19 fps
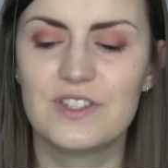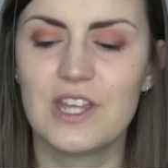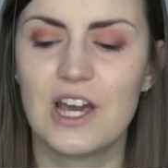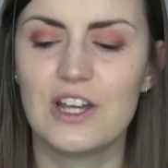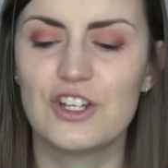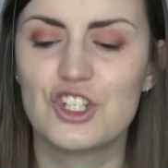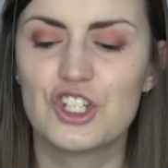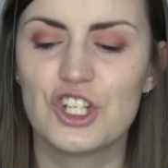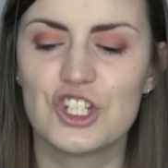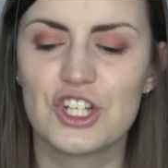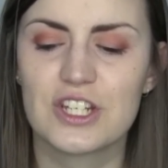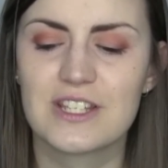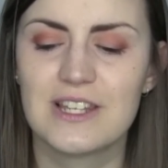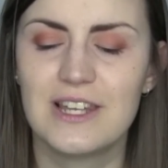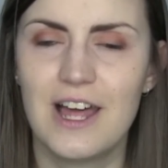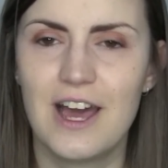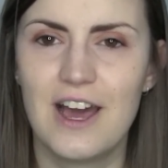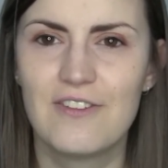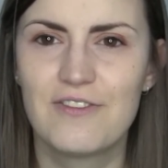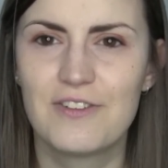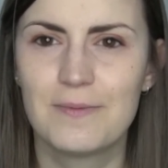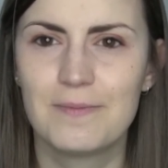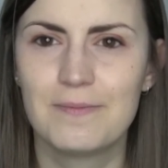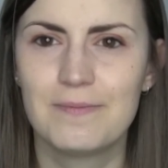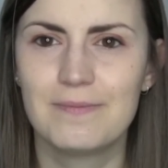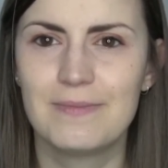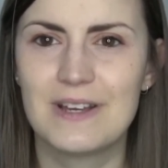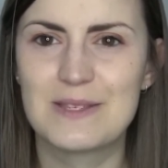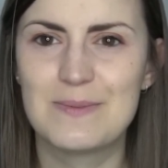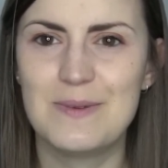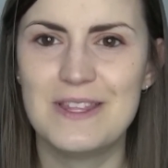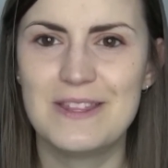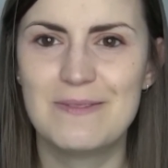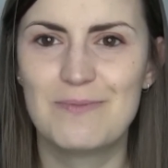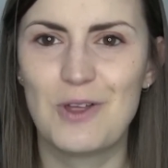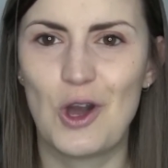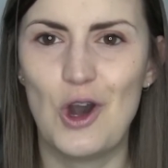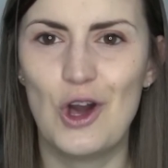Dutcher Just Love. Must
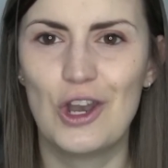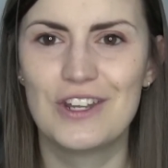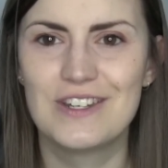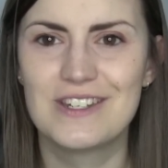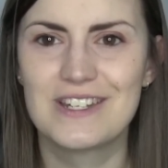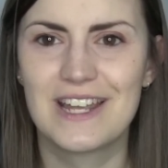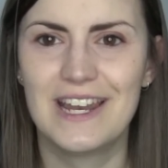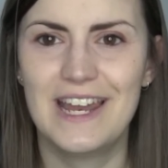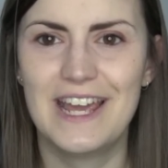be the Holland